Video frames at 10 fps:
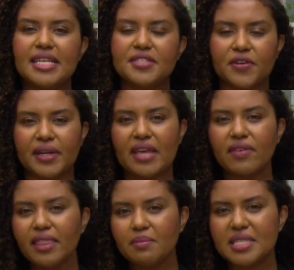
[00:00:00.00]
says they're
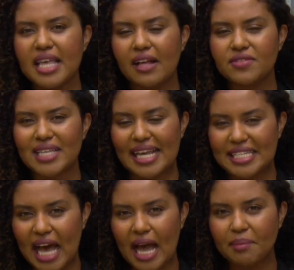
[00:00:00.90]
giving themselves a
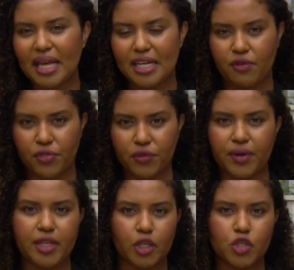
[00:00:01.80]
timeline of
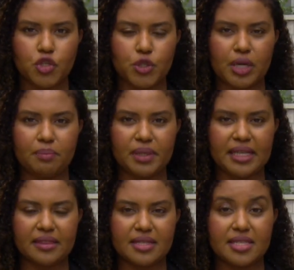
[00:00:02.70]
three years to
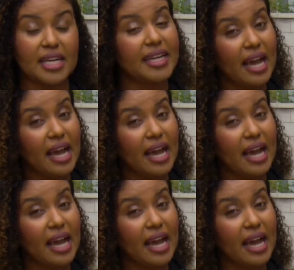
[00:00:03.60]
complete the study,